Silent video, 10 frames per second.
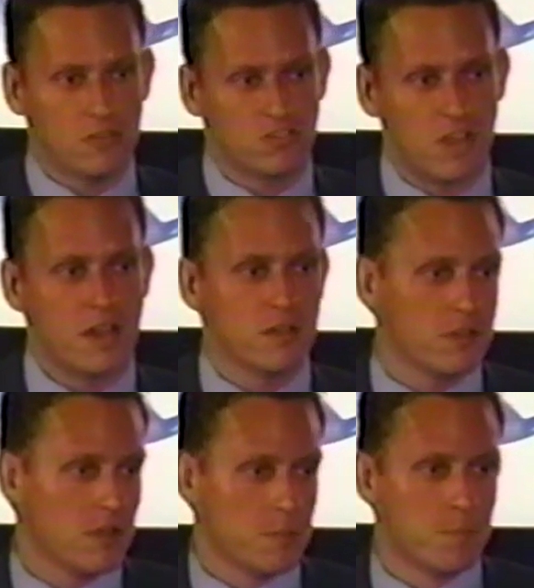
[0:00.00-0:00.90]

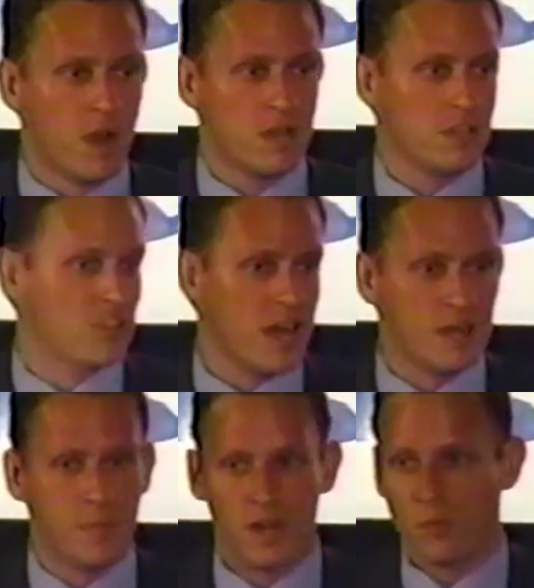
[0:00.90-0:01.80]
send money to
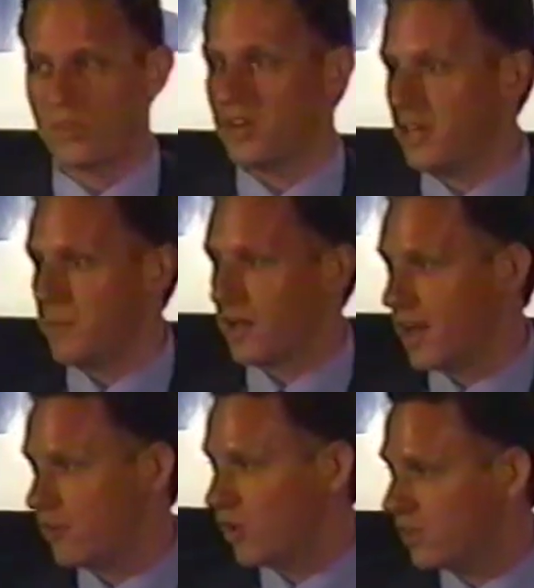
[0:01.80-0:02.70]
anybody with an email
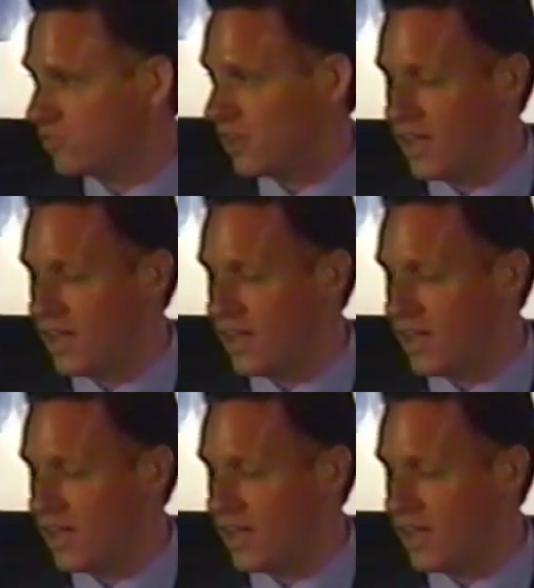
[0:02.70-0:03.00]
address.